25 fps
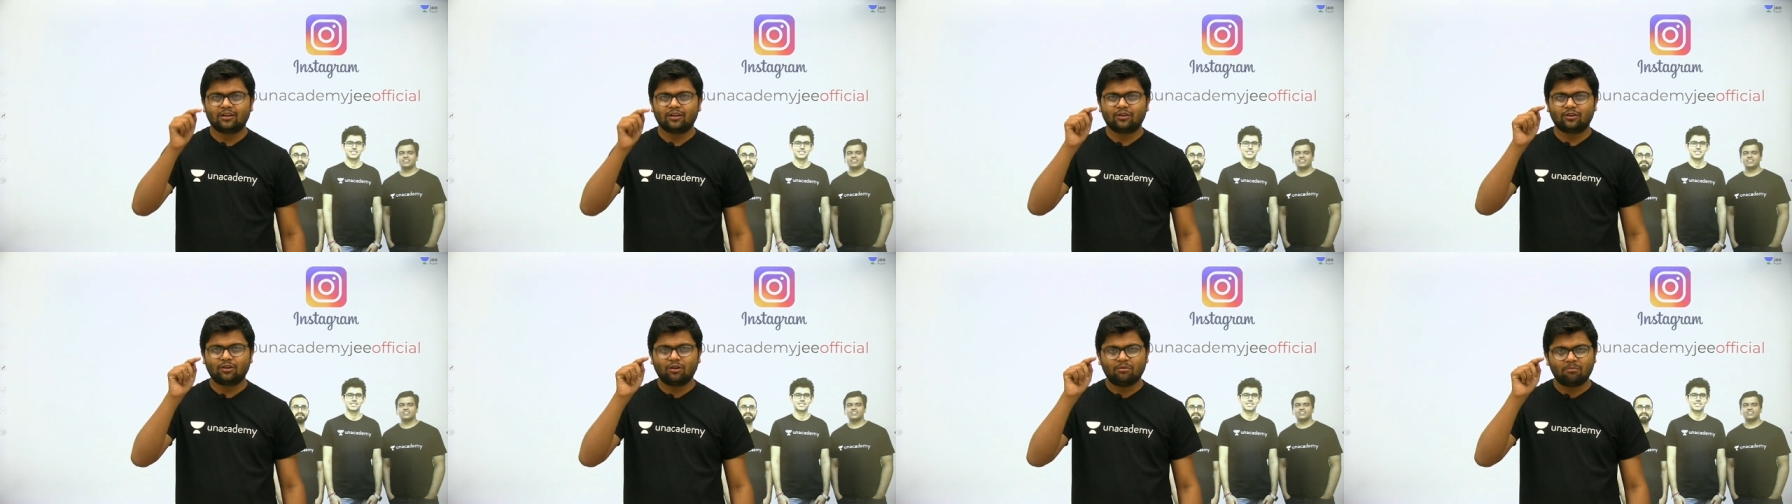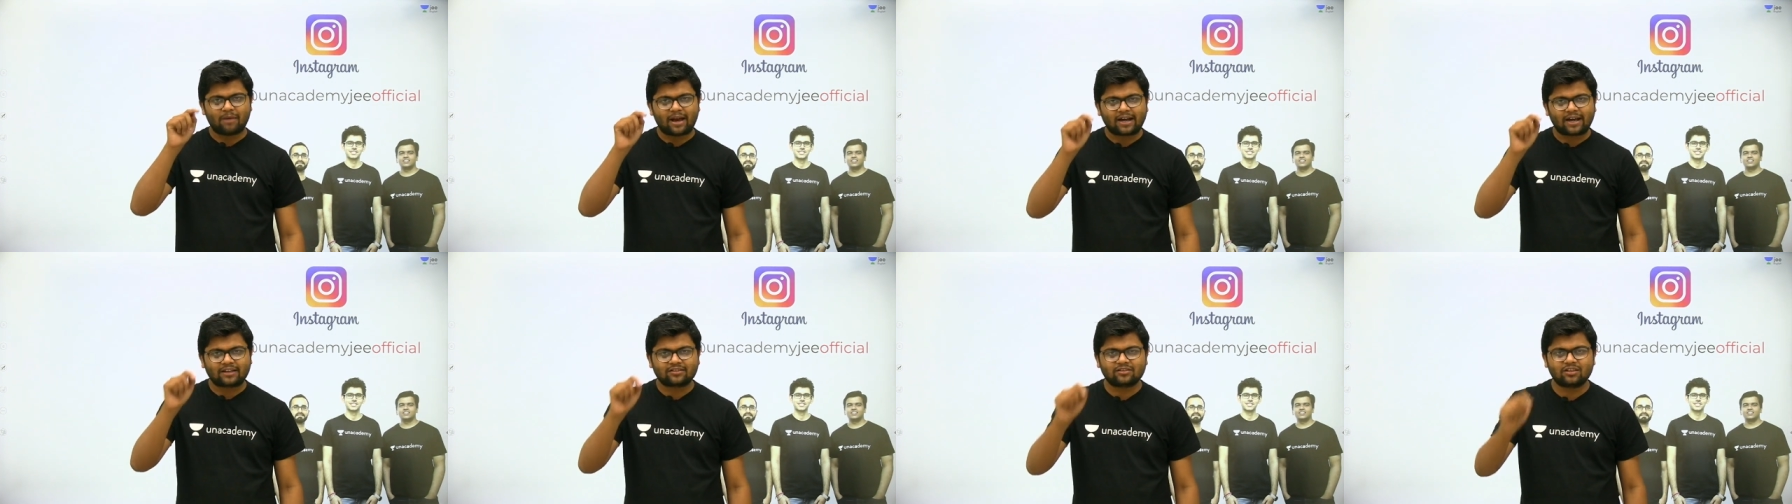you know,
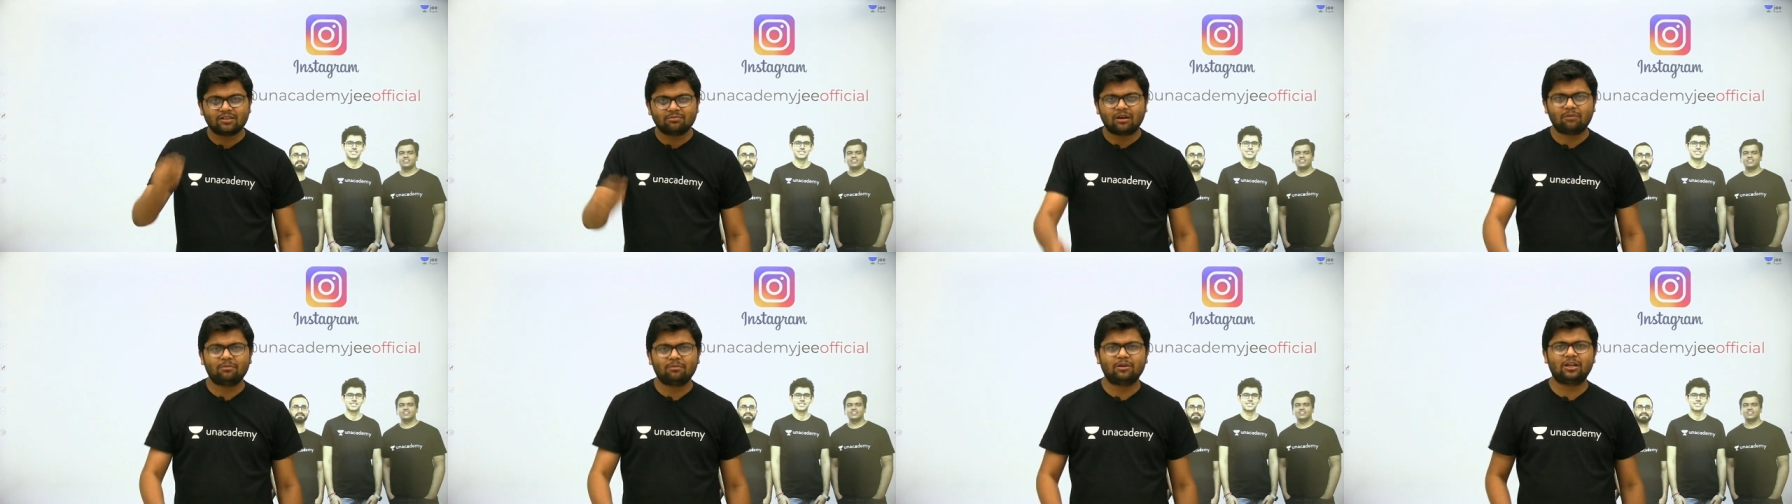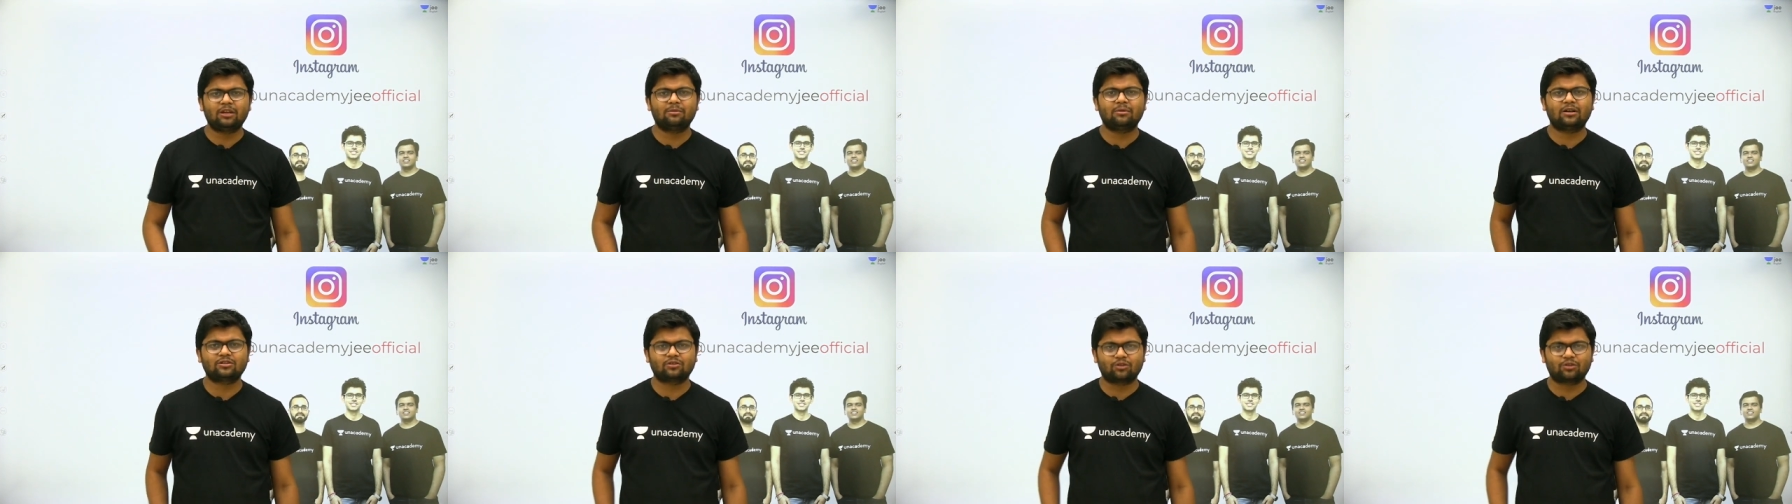maxima
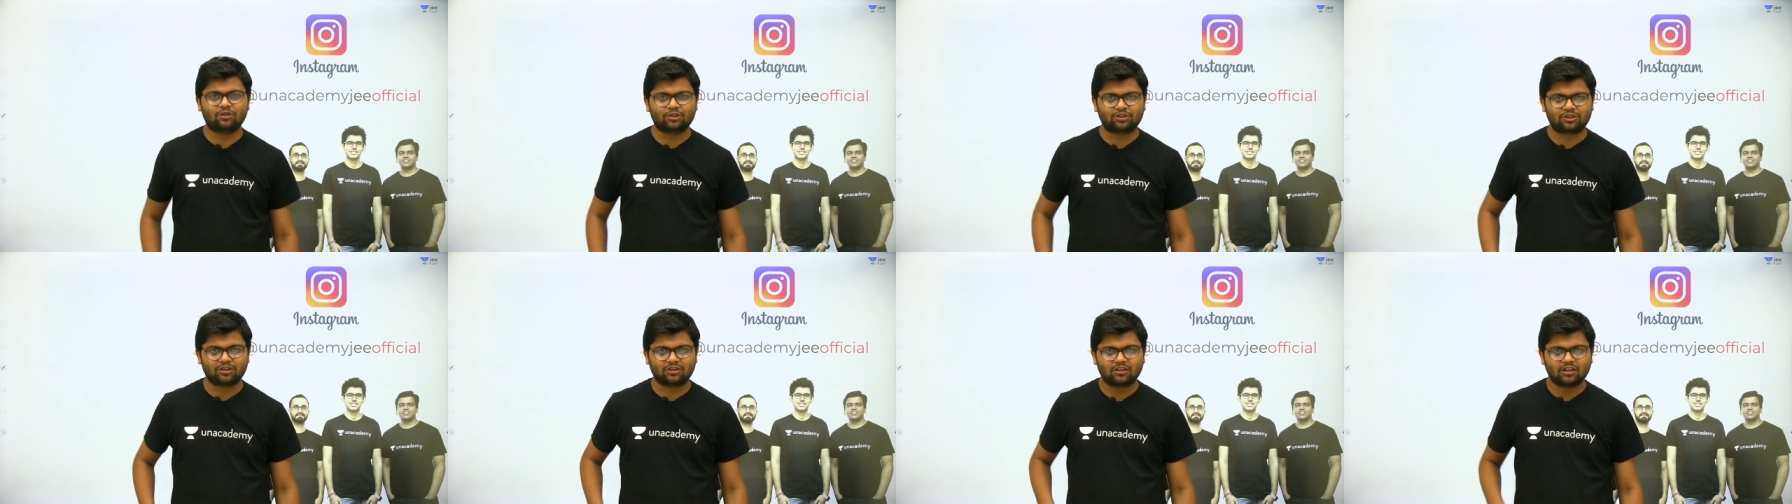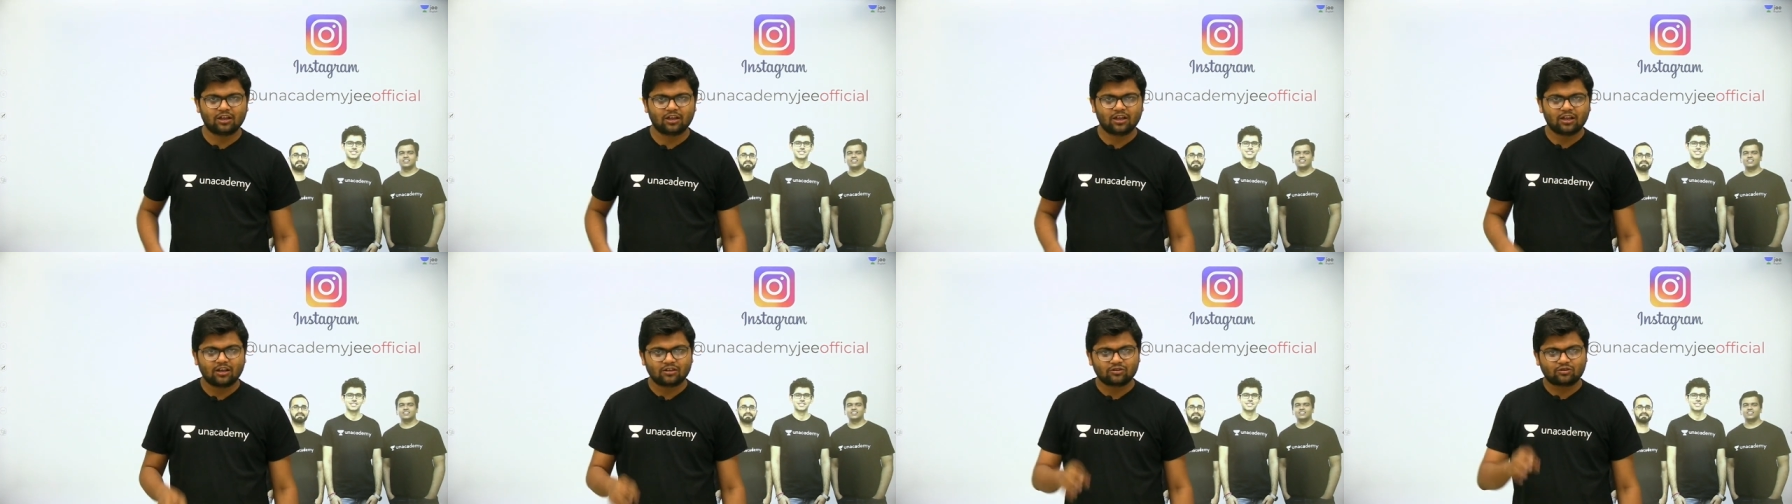minima's question.